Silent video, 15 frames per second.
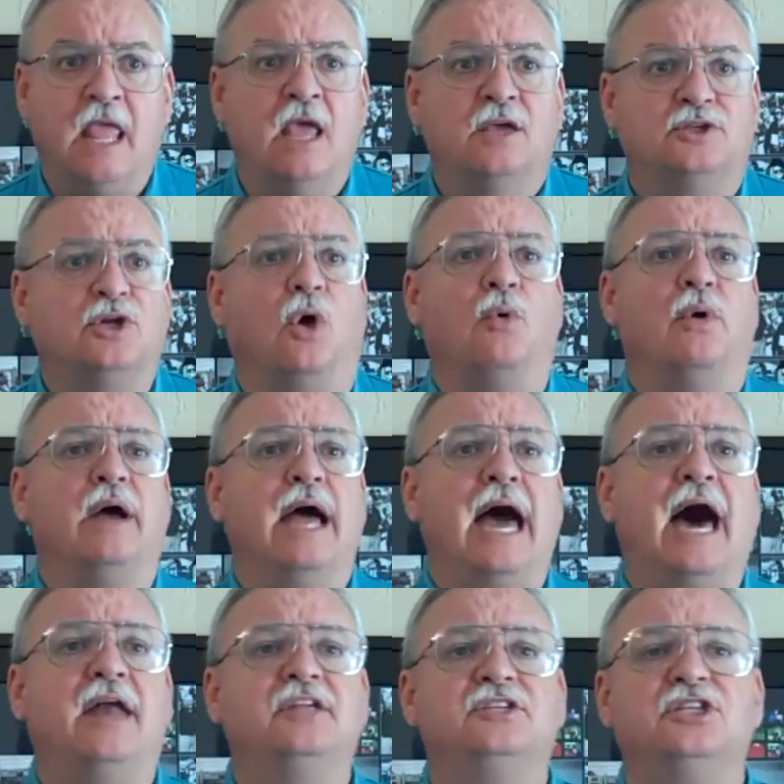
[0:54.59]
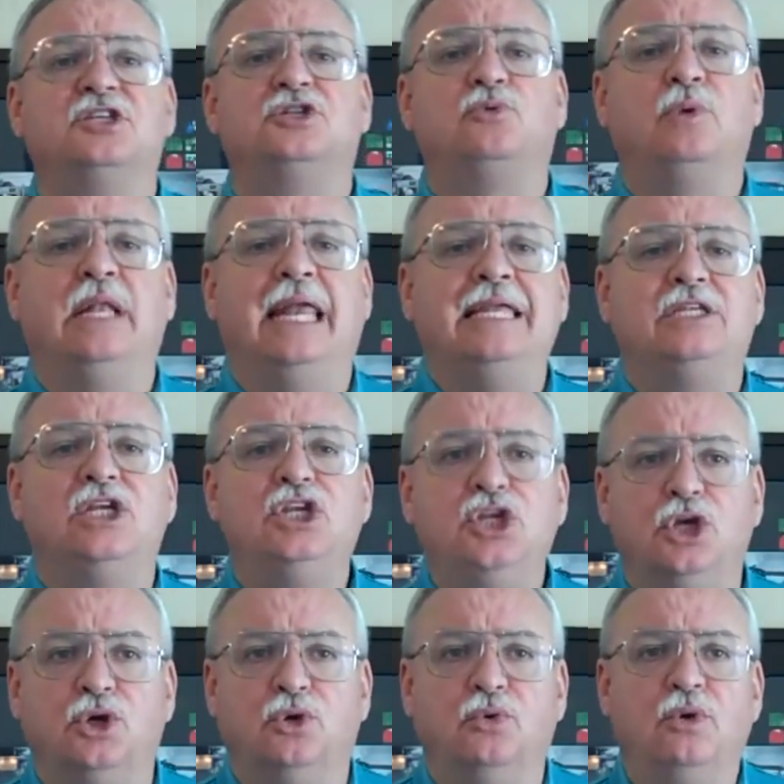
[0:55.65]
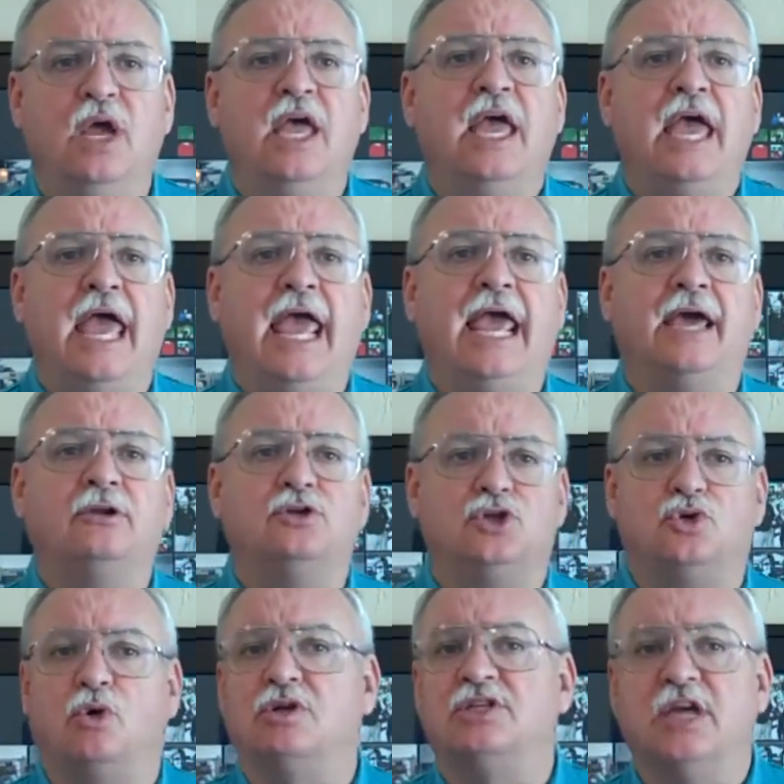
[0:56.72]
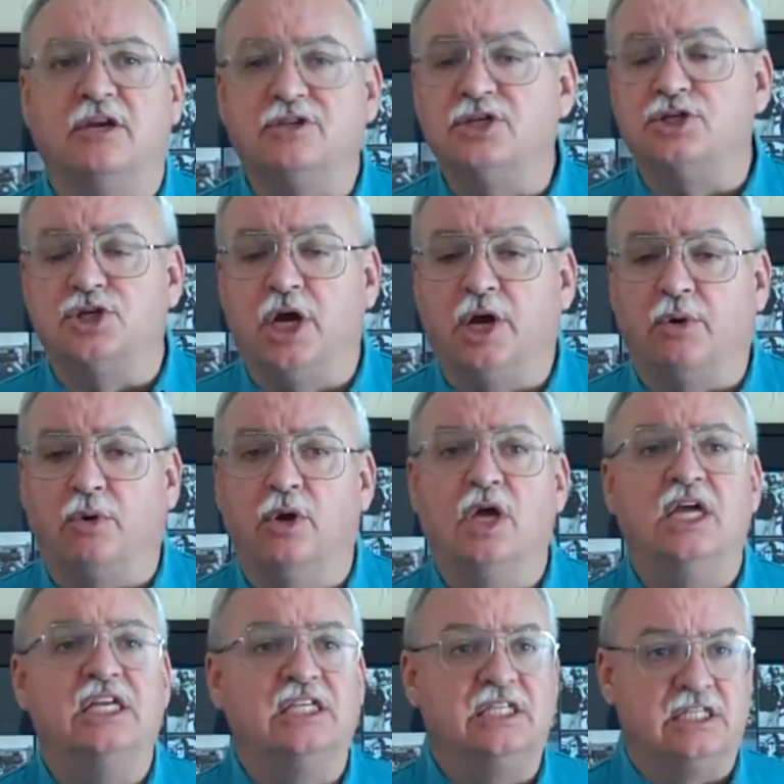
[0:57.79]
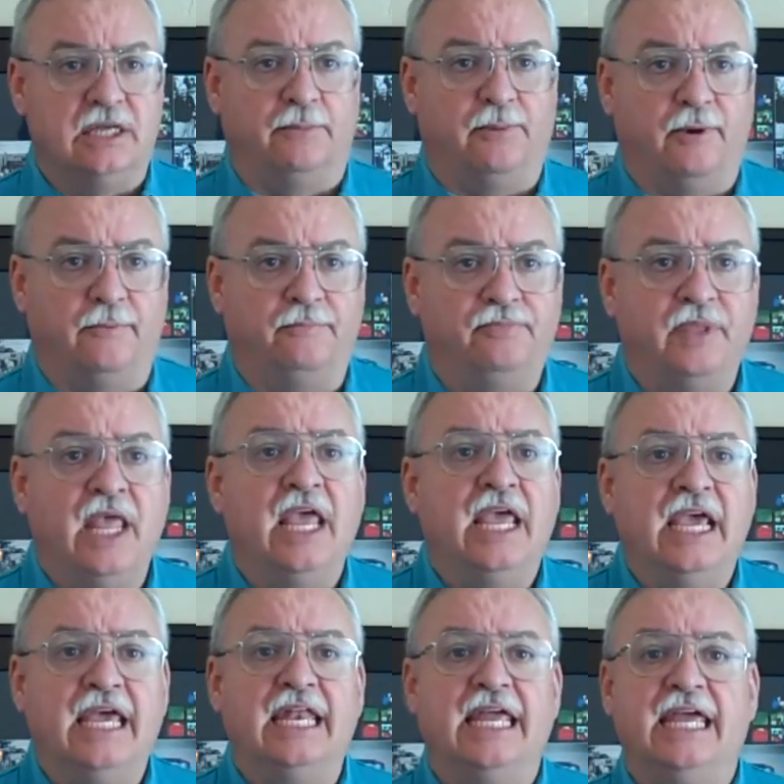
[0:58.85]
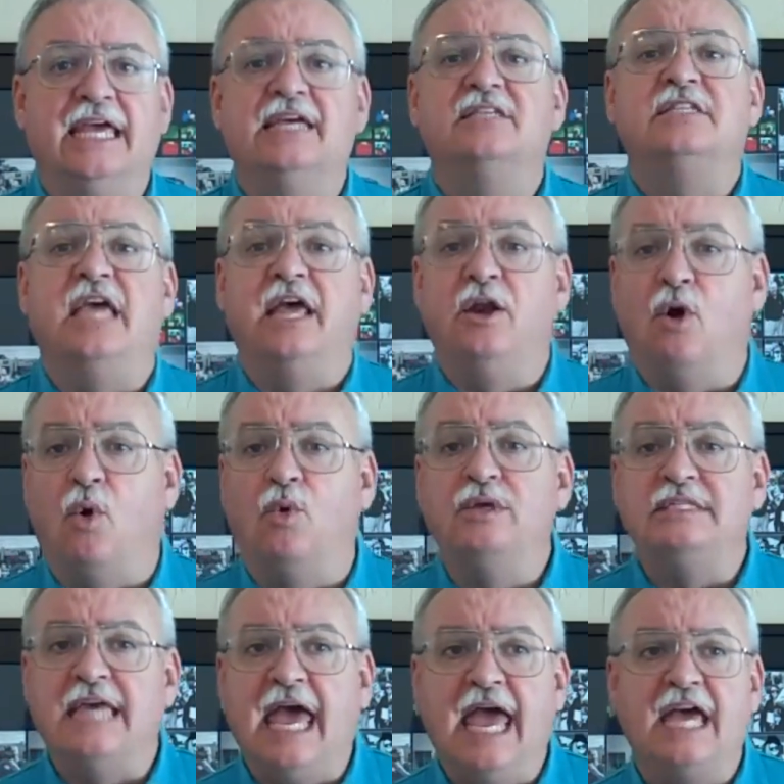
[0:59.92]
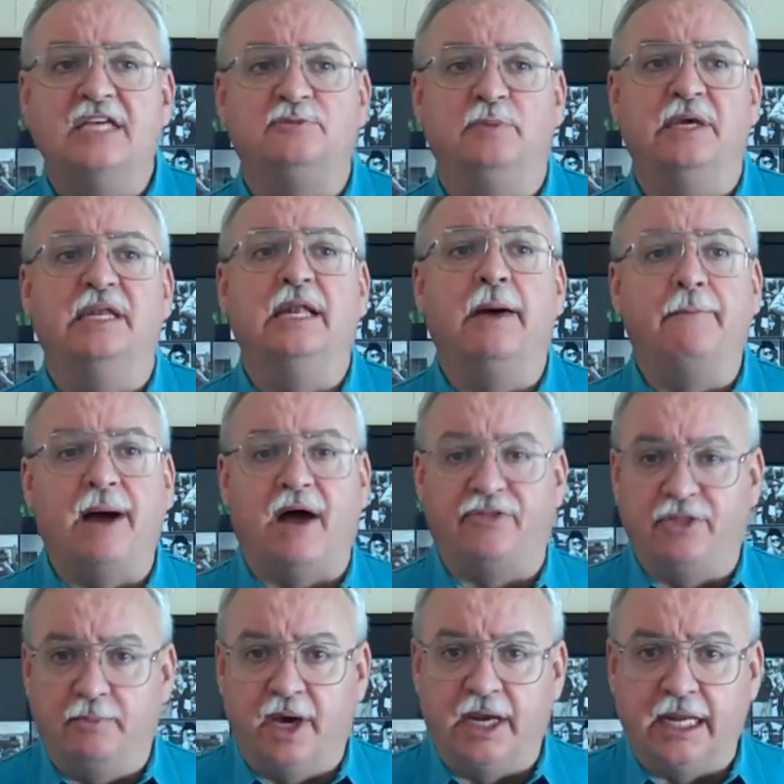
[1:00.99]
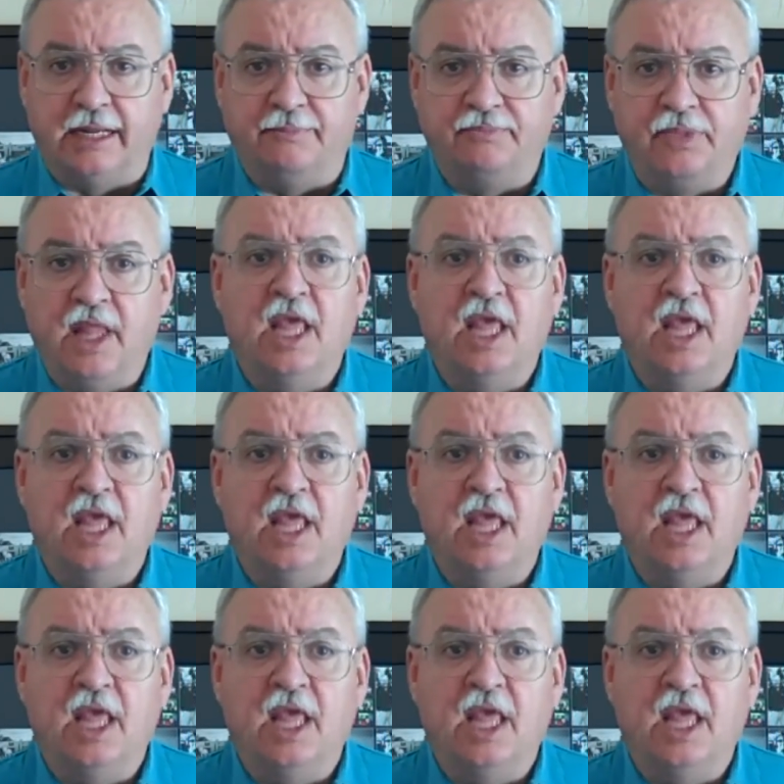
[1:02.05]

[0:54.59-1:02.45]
So, how does this relate to you and short sales in general? Simple. It is and always has been about the money.